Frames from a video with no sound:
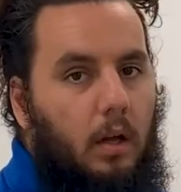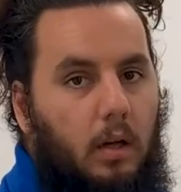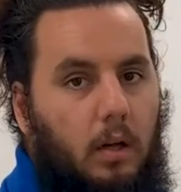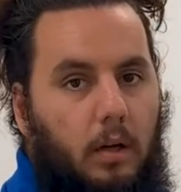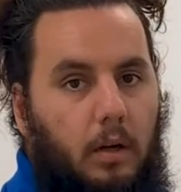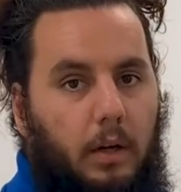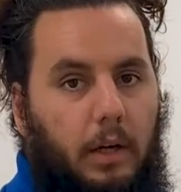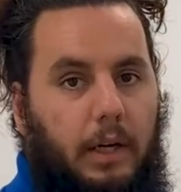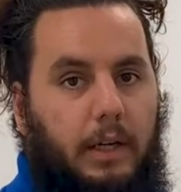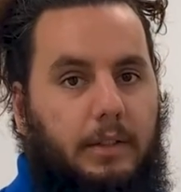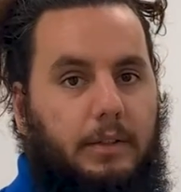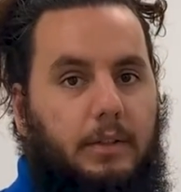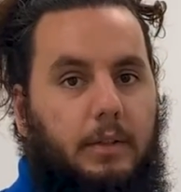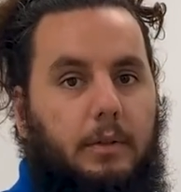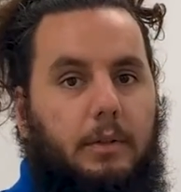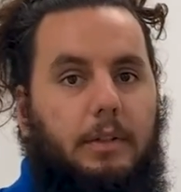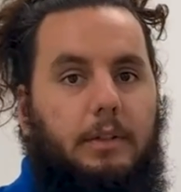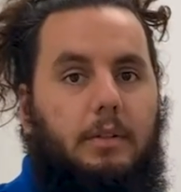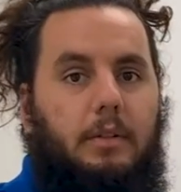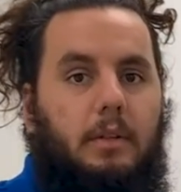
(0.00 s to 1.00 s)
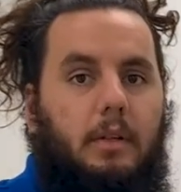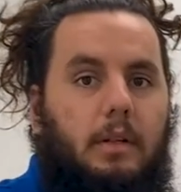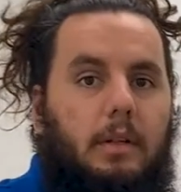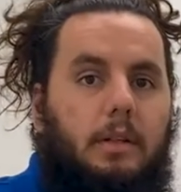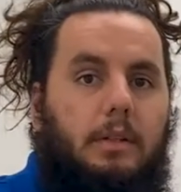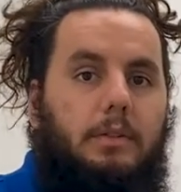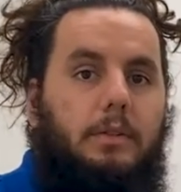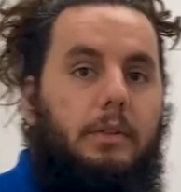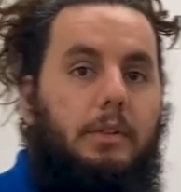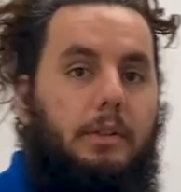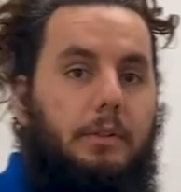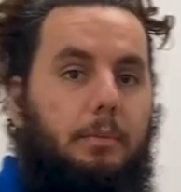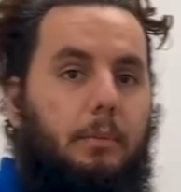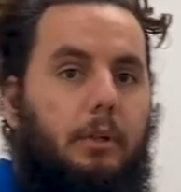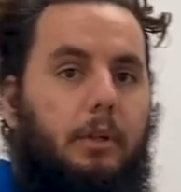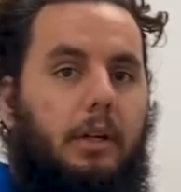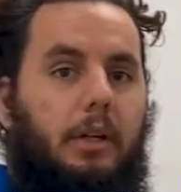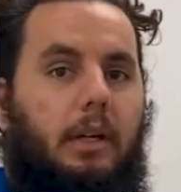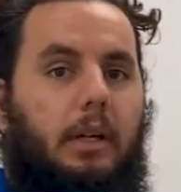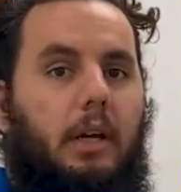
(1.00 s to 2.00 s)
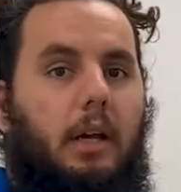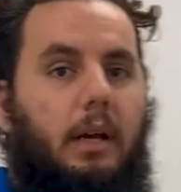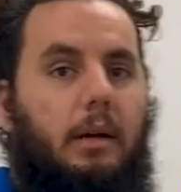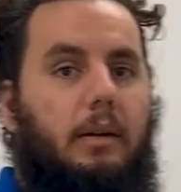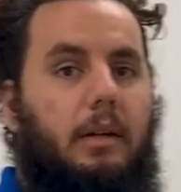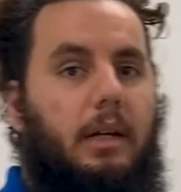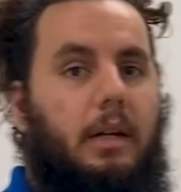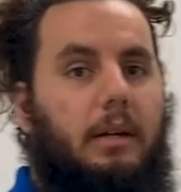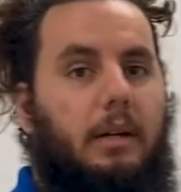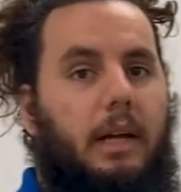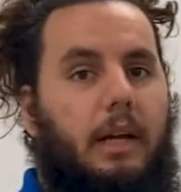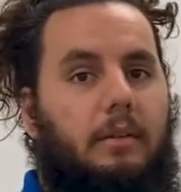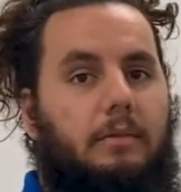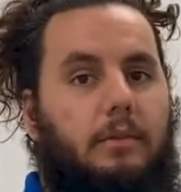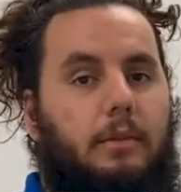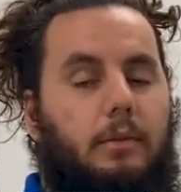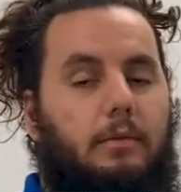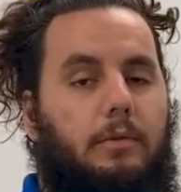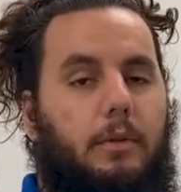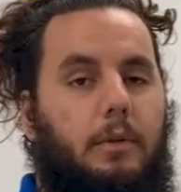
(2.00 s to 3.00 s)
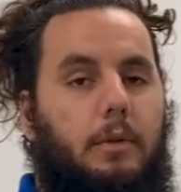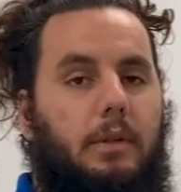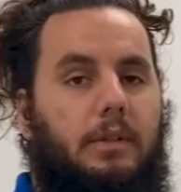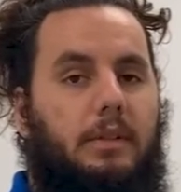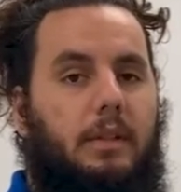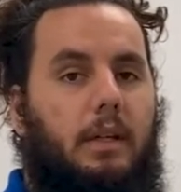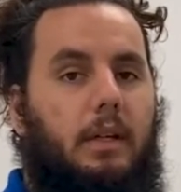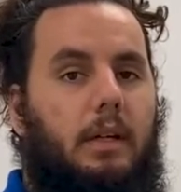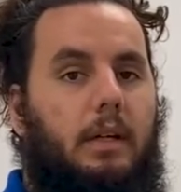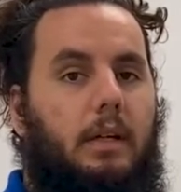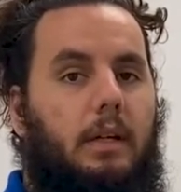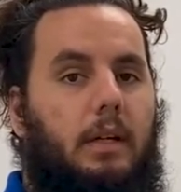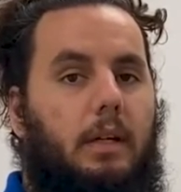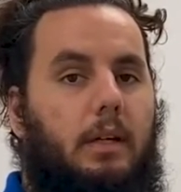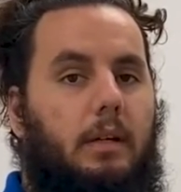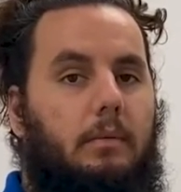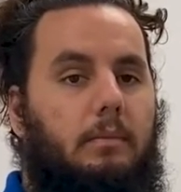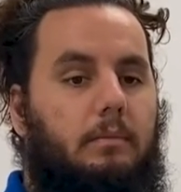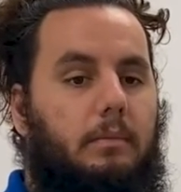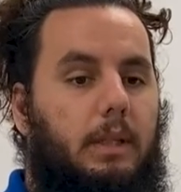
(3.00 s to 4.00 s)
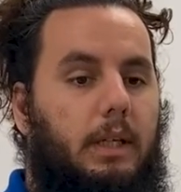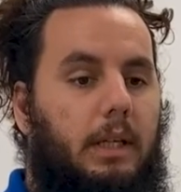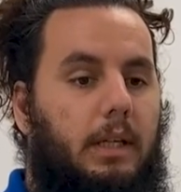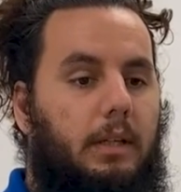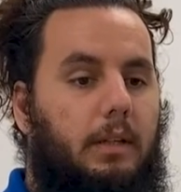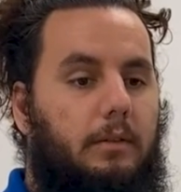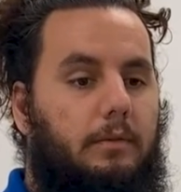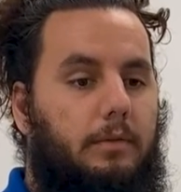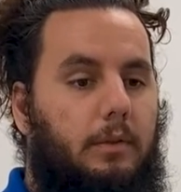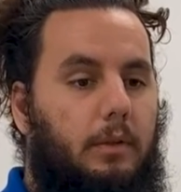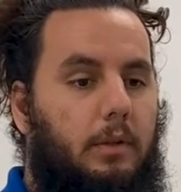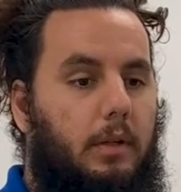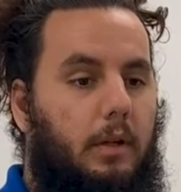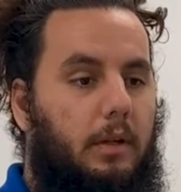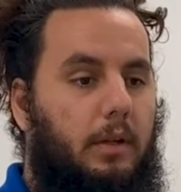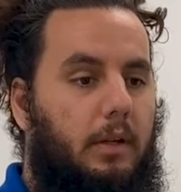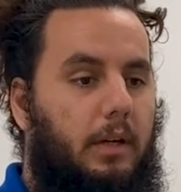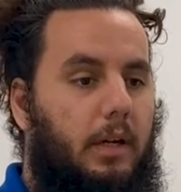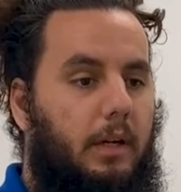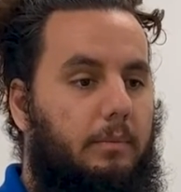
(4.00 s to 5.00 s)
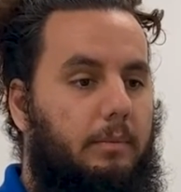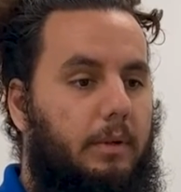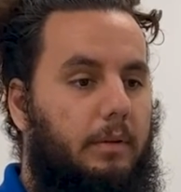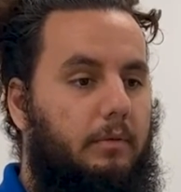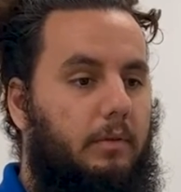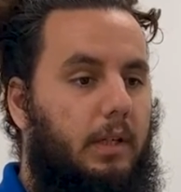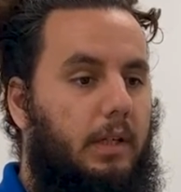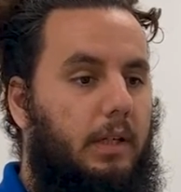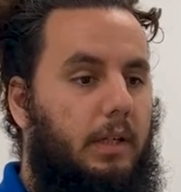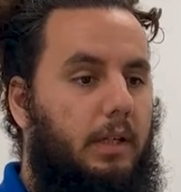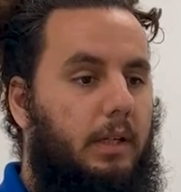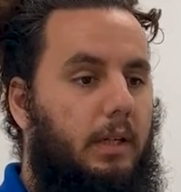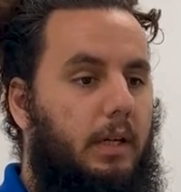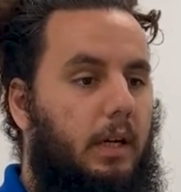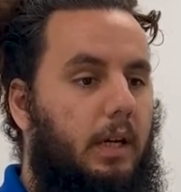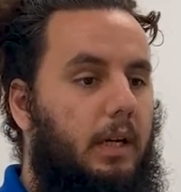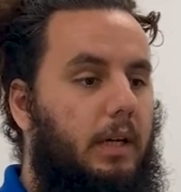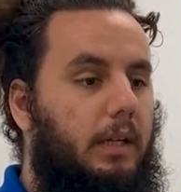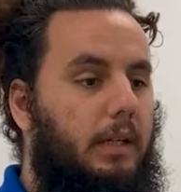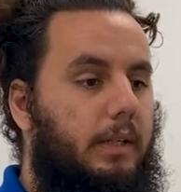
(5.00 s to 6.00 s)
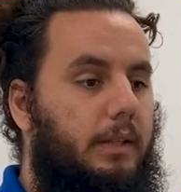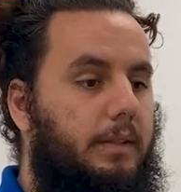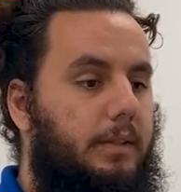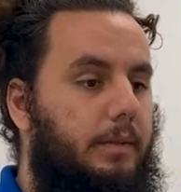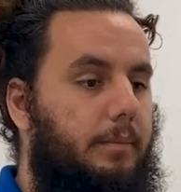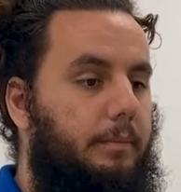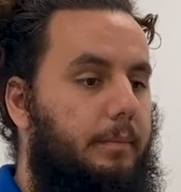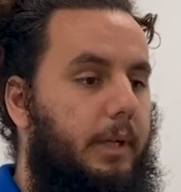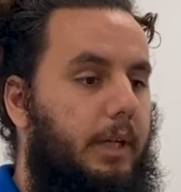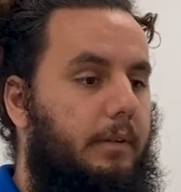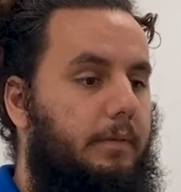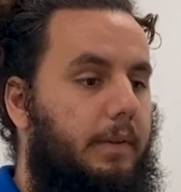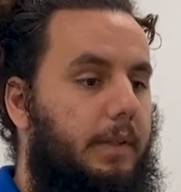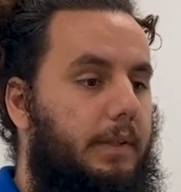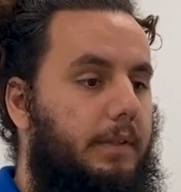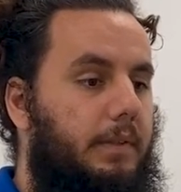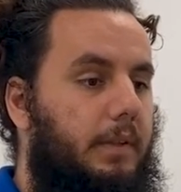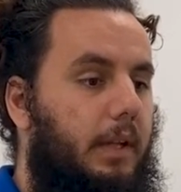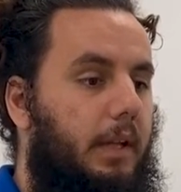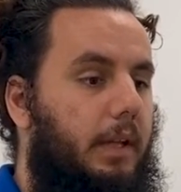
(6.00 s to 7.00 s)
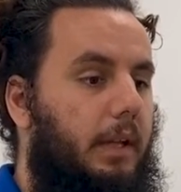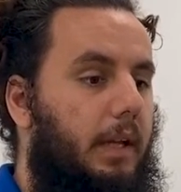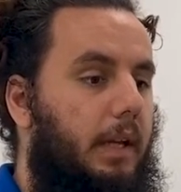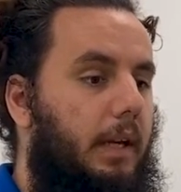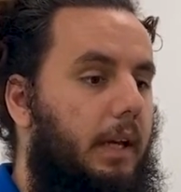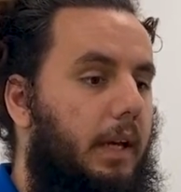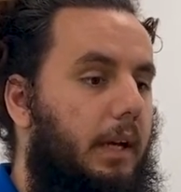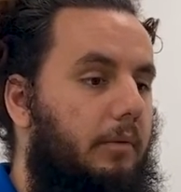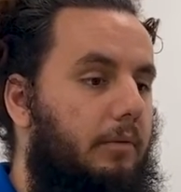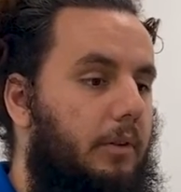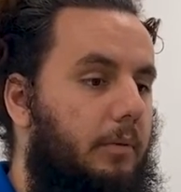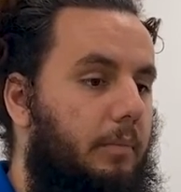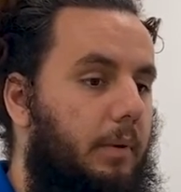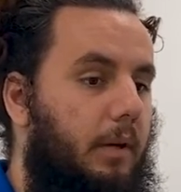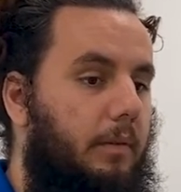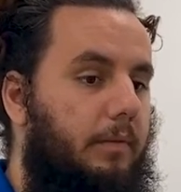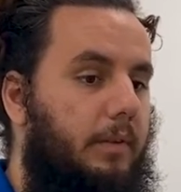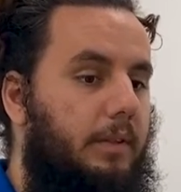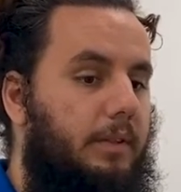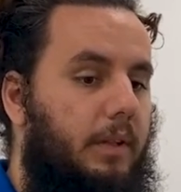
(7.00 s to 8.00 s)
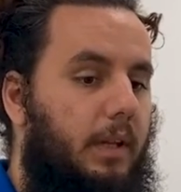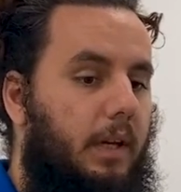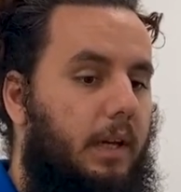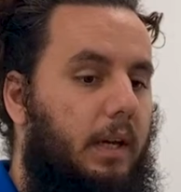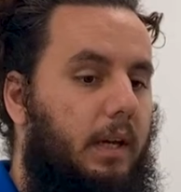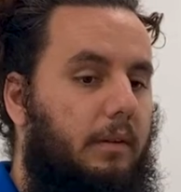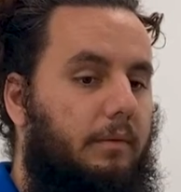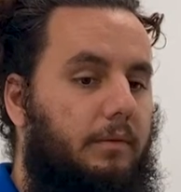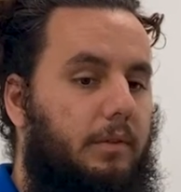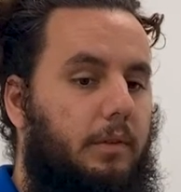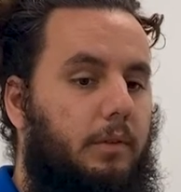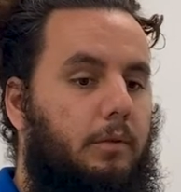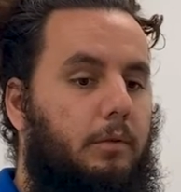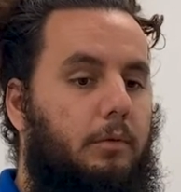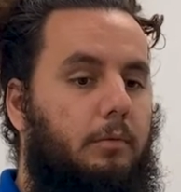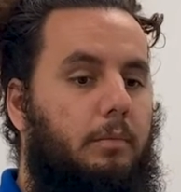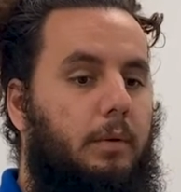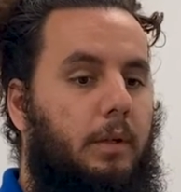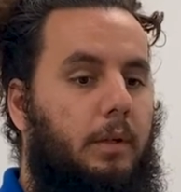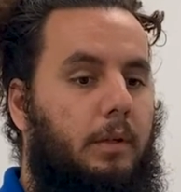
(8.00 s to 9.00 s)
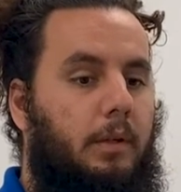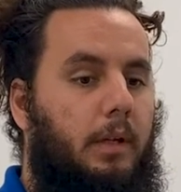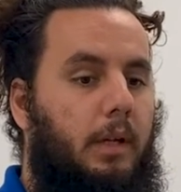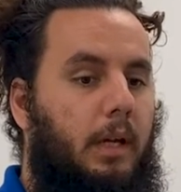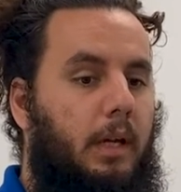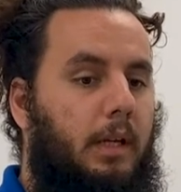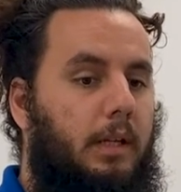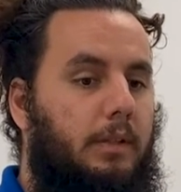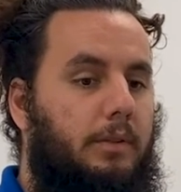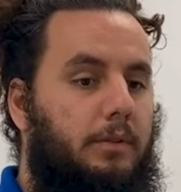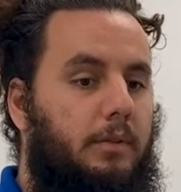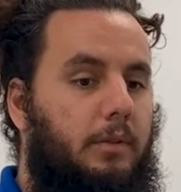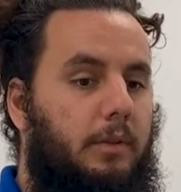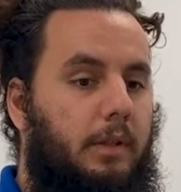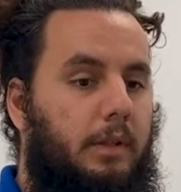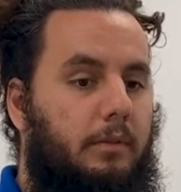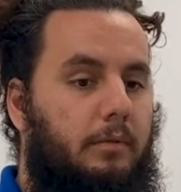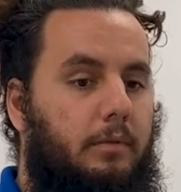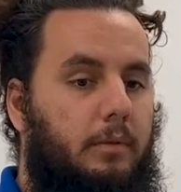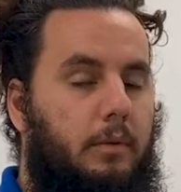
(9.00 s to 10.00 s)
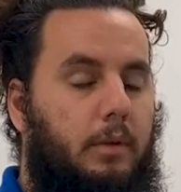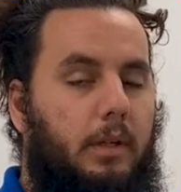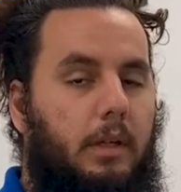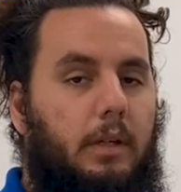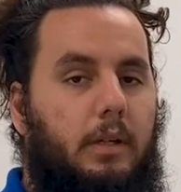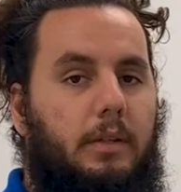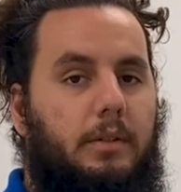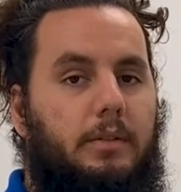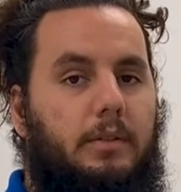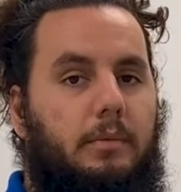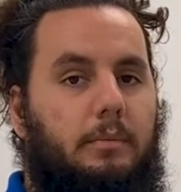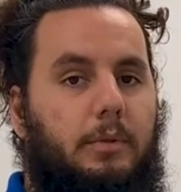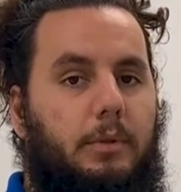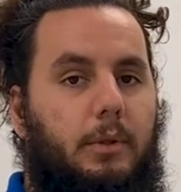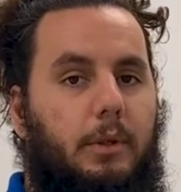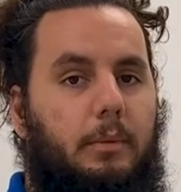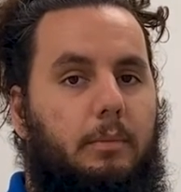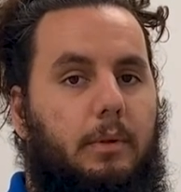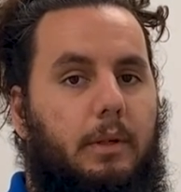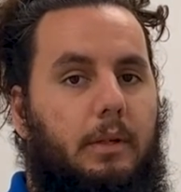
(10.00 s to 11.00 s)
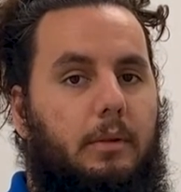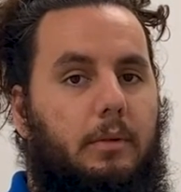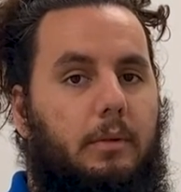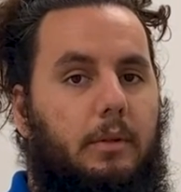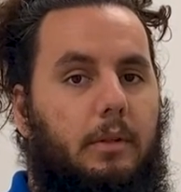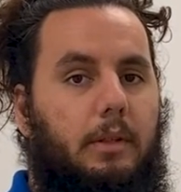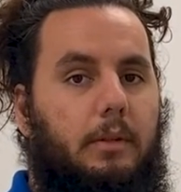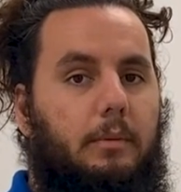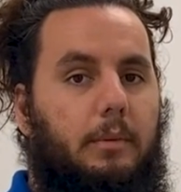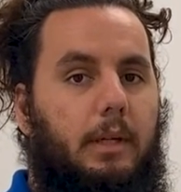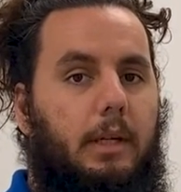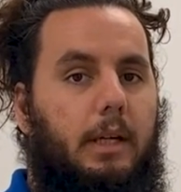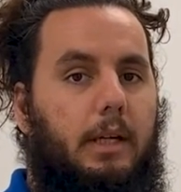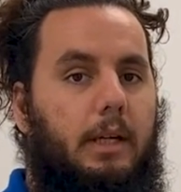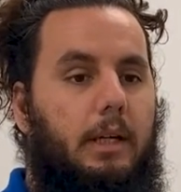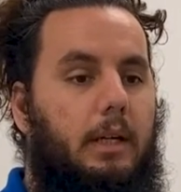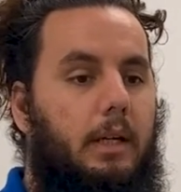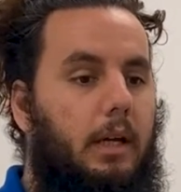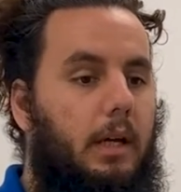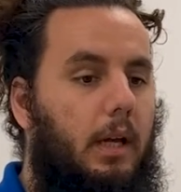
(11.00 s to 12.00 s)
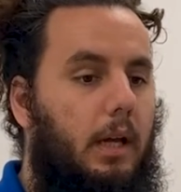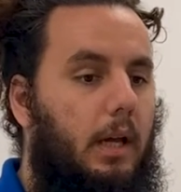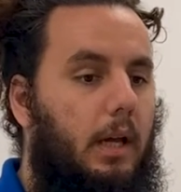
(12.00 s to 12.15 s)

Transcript: All right, so this morning I have to focus on getting the full color up and running, eat some breakfast, and then after breakfast I have to burn a screen for a custom screen printing order that we got,